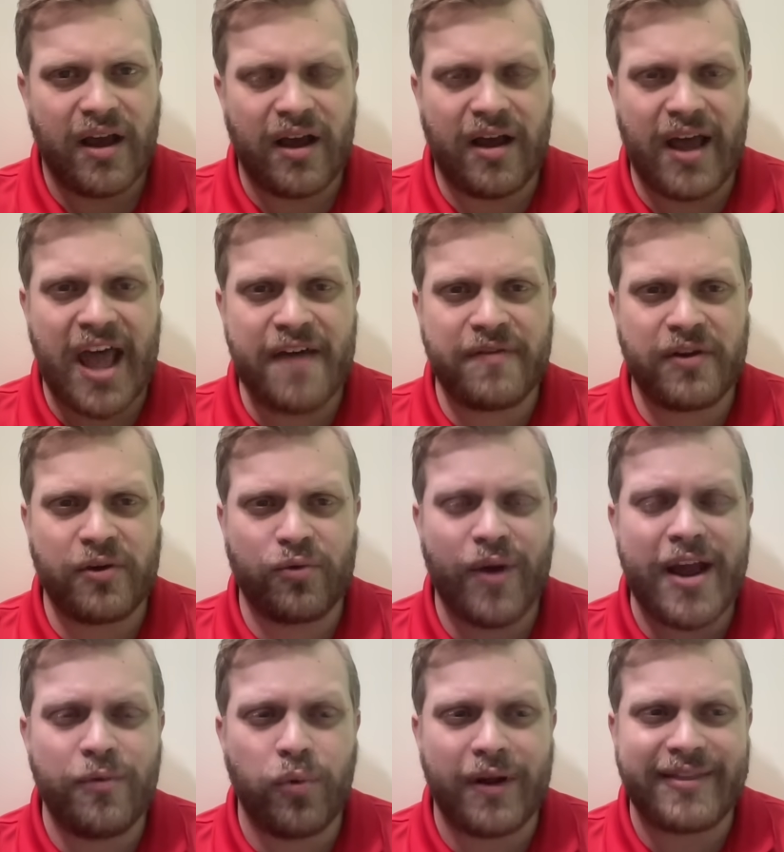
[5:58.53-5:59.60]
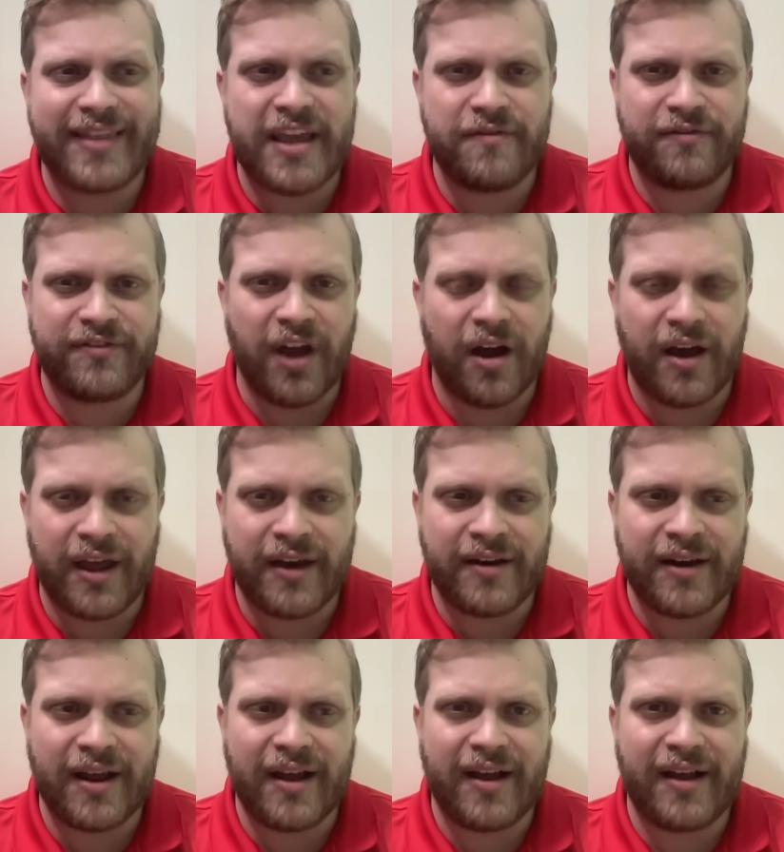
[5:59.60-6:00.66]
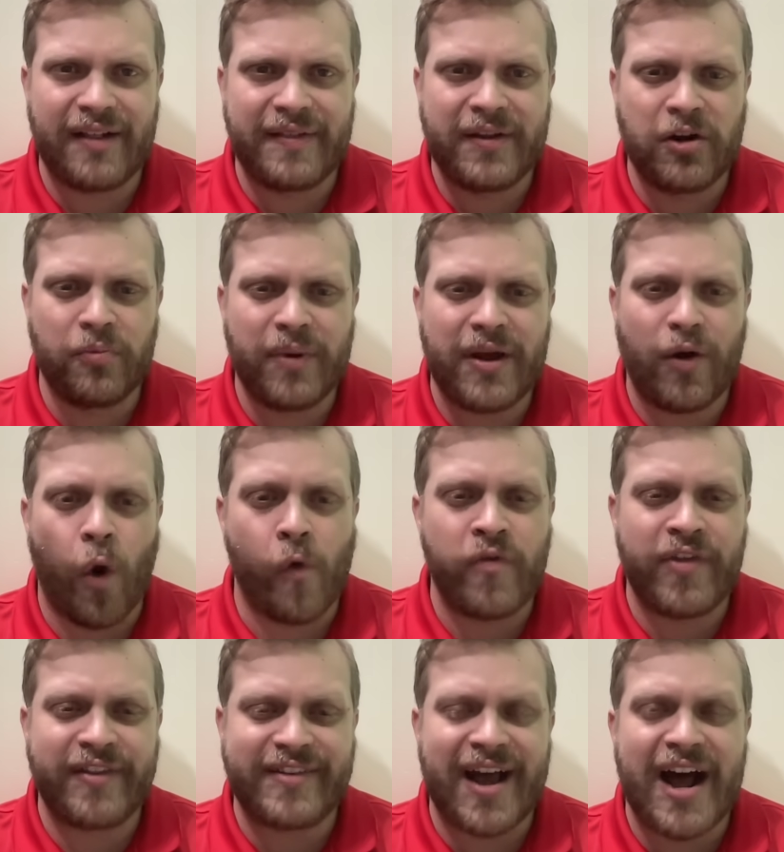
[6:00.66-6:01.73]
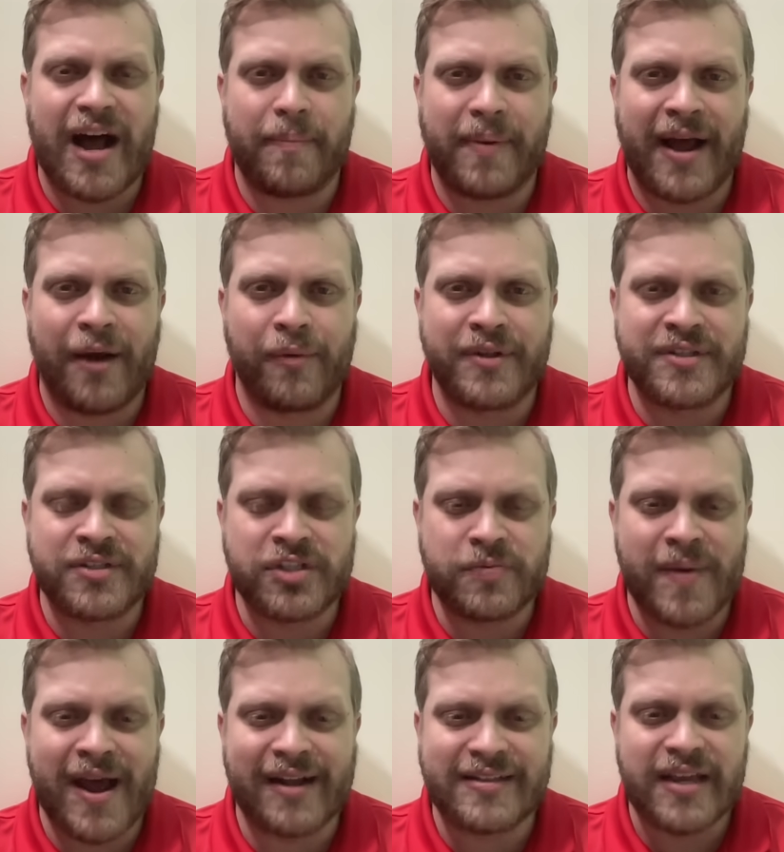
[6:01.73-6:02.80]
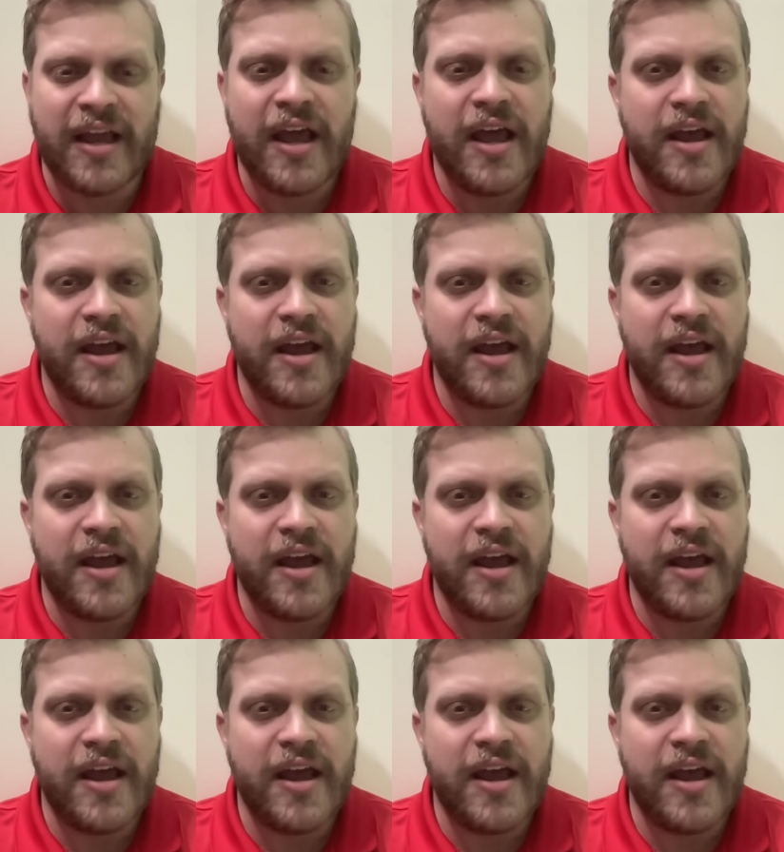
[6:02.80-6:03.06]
Having read what they've done, a little bit over the top, I would suspect.